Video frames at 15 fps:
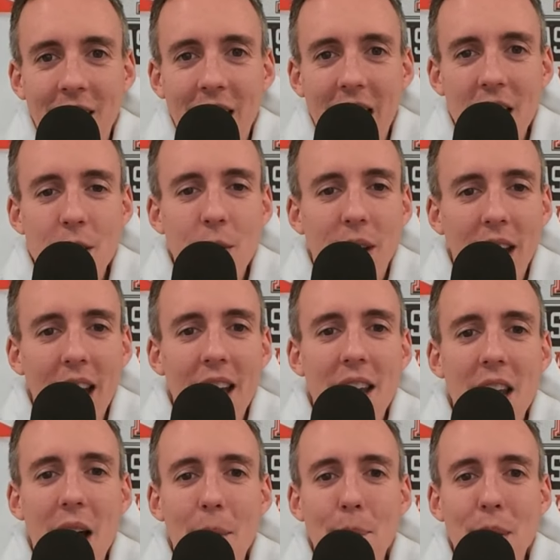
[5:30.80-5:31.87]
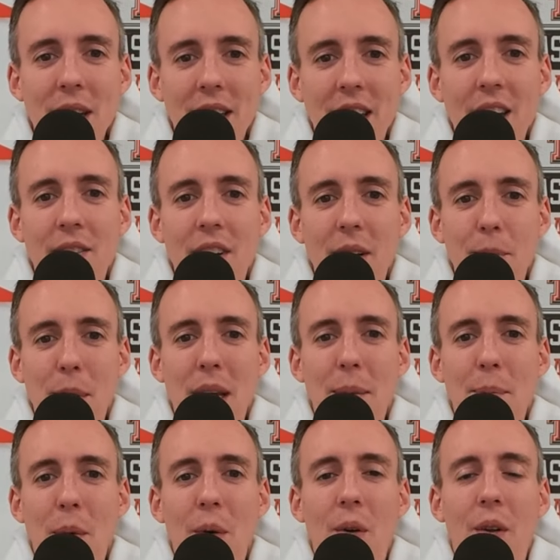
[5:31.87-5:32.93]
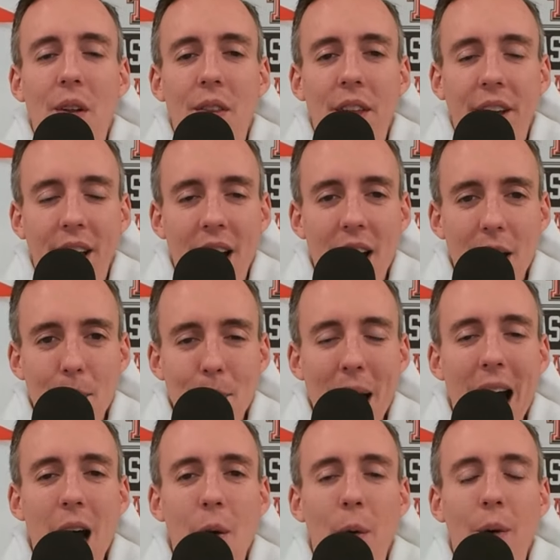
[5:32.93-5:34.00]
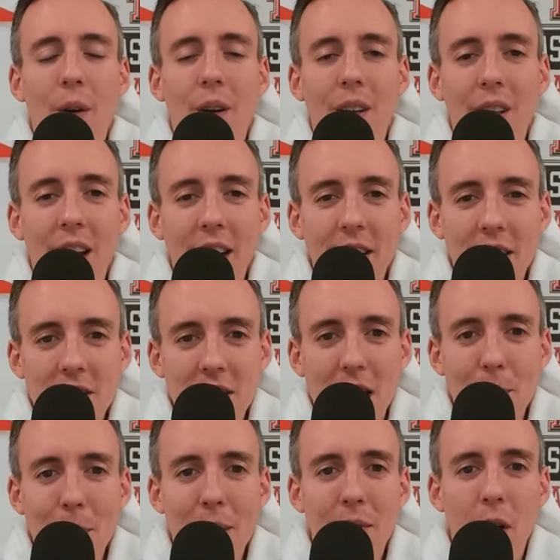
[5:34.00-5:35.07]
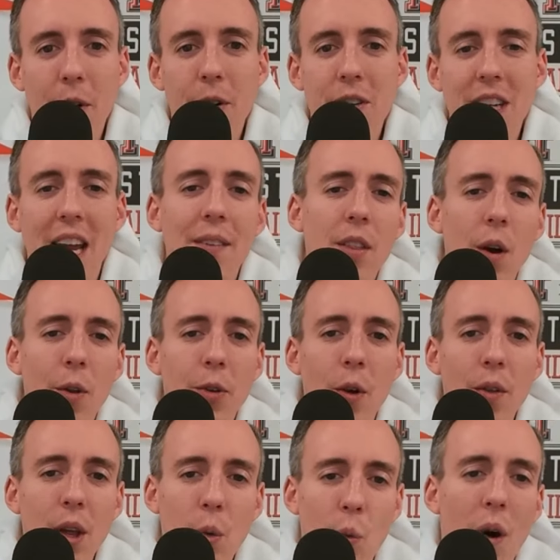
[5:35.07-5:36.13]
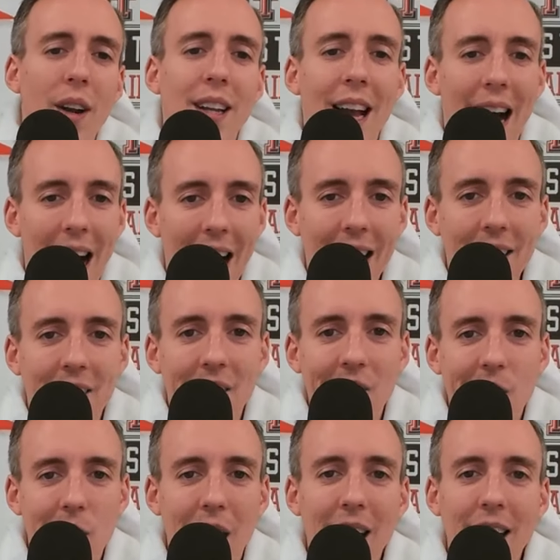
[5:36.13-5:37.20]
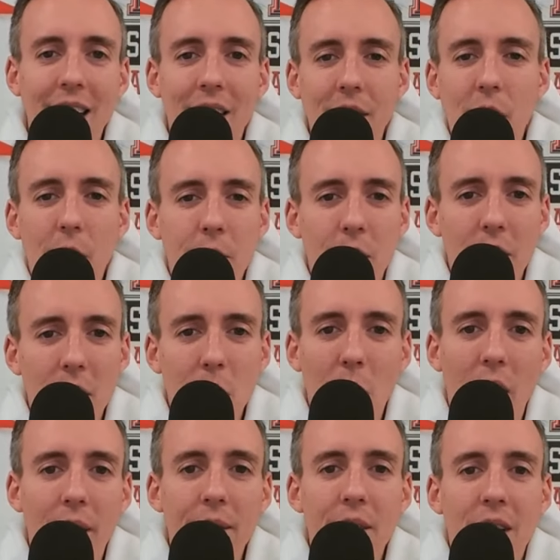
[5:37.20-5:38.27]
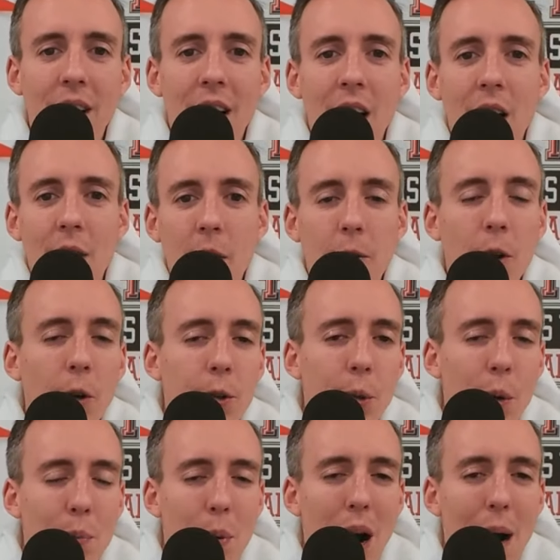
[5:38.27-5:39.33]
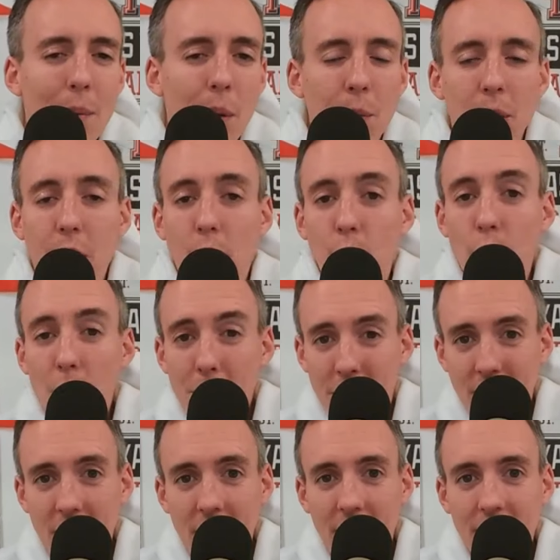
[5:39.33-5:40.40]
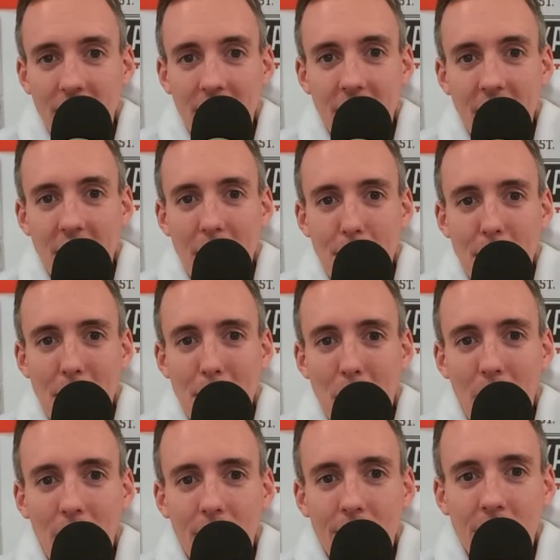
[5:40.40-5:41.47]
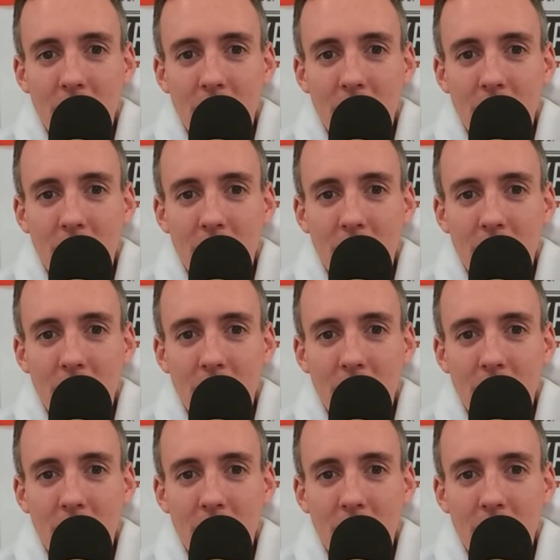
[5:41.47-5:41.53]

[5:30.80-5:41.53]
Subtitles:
And you cannot be giving people the kind of power like these AP voters, even though it's only one guy, right? Even though it's only one. There's also a problem with groupthink in the AP poll.